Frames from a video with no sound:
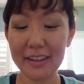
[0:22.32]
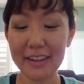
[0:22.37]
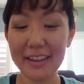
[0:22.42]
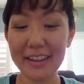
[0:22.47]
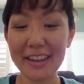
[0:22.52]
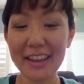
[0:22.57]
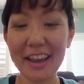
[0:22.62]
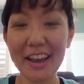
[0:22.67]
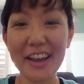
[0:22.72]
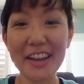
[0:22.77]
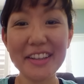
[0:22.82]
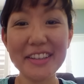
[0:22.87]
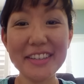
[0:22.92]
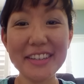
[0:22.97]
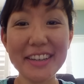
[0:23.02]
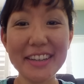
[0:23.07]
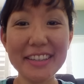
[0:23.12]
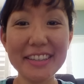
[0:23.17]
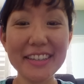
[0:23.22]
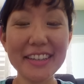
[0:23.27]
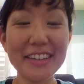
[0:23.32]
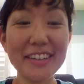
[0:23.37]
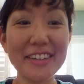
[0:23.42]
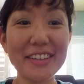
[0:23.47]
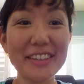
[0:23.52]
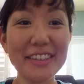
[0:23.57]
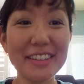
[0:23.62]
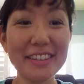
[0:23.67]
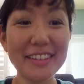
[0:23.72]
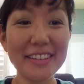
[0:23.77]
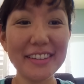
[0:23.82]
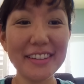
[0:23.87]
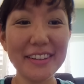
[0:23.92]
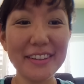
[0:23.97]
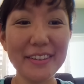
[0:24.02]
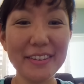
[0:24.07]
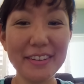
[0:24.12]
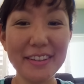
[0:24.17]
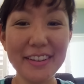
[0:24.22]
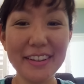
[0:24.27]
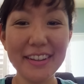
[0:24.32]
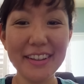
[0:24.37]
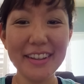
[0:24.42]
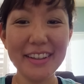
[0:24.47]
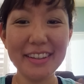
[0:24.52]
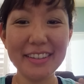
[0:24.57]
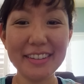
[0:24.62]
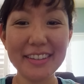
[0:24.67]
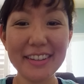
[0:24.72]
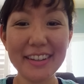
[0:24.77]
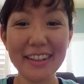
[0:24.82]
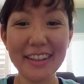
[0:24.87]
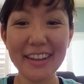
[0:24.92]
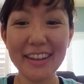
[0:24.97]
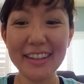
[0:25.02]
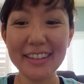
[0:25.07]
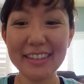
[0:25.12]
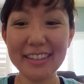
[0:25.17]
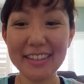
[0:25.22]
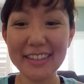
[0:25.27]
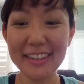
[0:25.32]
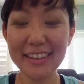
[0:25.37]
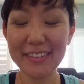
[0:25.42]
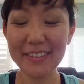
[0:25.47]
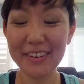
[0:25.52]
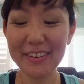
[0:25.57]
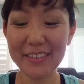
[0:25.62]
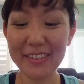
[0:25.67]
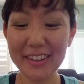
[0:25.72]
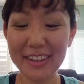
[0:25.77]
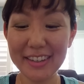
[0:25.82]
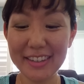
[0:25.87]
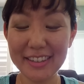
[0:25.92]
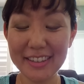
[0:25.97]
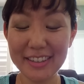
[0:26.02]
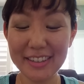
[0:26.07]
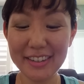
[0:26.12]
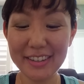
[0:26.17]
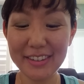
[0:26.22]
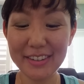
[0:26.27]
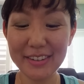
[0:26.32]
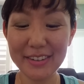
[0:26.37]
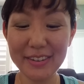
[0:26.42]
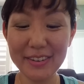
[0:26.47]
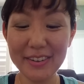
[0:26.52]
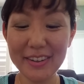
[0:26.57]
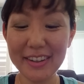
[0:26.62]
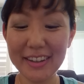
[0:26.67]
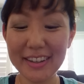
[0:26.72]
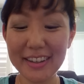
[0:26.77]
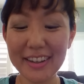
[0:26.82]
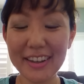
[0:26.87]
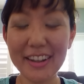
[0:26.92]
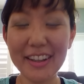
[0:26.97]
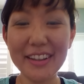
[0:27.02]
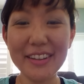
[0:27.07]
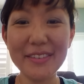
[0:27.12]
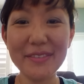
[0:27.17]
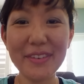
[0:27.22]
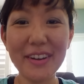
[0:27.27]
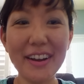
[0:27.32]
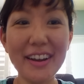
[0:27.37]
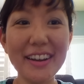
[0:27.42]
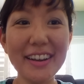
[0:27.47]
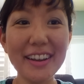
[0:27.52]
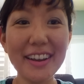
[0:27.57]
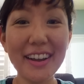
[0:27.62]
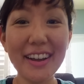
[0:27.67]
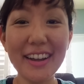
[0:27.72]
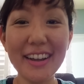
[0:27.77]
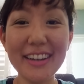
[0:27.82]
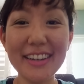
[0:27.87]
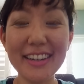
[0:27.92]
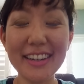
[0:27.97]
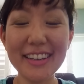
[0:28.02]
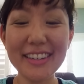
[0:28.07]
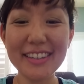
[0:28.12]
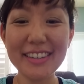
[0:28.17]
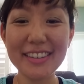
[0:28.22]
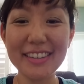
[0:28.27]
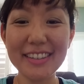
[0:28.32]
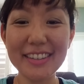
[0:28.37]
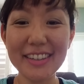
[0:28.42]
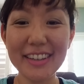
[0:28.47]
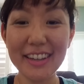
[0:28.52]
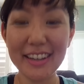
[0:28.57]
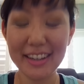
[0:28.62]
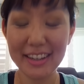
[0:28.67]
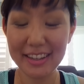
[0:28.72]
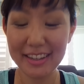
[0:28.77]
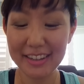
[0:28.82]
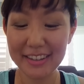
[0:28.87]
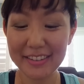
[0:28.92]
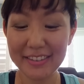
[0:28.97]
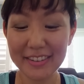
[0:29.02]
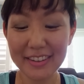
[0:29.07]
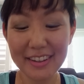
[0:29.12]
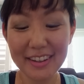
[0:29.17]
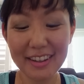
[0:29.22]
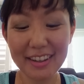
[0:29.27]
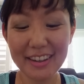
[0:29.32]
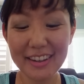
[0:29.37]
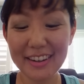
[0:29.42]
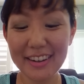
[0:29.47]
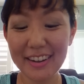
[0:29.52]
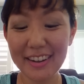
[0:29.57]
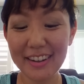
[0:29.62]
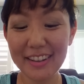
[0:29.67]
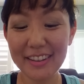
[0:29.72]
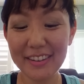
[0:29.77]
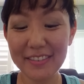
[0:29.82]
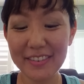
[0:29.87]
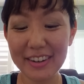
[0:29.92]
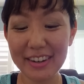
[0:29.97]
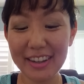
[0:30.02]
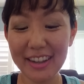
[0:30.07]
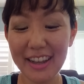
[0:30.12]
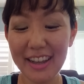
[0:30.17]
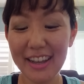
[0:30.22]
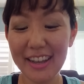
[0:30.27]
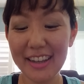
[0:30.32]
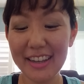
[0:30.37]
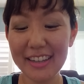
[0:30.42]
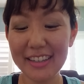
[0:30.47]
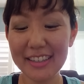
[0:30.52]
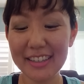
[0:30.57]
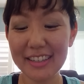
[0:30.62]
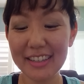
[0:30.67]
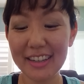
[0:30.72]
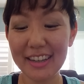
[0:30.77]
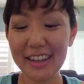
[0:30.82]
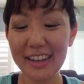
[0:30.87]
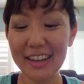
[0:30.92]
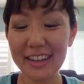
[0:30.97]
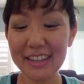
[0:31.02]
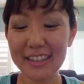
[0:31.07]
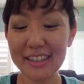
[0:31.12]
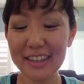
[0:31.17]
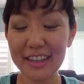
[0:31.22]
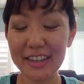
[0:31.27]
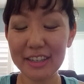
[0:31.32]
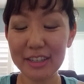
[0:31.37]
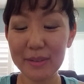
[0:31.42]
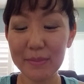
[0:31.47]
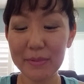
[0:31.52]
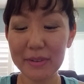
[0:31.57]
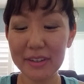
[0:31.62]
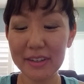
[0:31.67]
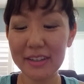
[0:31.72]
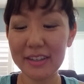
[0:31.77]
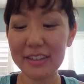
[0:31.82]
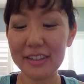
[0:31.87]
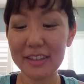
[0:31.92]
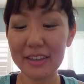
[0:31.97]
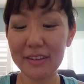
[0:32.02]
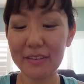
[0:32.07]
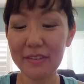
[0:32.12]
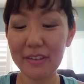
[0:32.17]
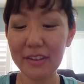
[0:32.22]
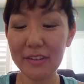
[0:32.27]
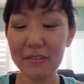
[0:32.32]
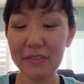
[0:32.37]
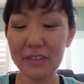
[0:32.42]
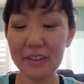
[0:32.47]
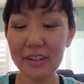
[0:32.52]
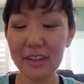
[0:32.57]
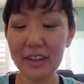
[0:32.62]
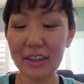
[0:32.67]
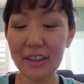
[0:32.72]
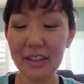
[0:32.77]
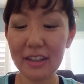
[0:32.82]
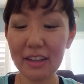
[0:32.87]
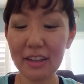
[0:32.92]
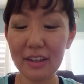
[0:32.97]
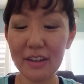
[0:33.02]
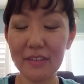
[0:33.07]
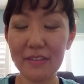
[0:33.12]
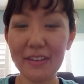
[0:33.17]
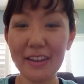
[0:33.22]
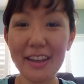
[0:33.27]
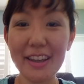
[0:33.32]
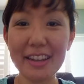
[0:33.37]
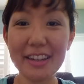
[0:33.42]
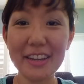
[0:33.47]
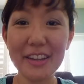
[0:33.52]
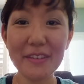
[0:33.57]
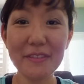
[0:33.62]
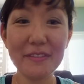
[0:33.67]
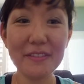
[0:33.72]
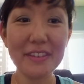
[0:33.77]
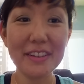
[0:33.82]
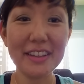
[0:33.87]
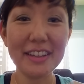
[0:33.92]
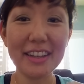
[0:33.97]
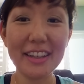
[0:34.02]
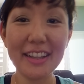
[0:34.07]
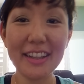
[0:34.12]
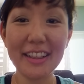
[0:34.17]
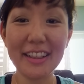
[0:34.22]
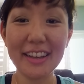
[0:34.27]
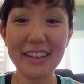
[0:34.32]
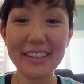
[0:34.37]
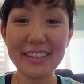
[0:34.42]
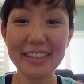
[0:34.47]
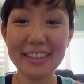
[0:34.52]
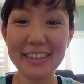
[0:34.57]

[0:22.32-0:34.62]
yeah, intense energies. So let's see what we can do. Calling upon God, angels, and all of our guides and the highest beings of infinite love and infinite light.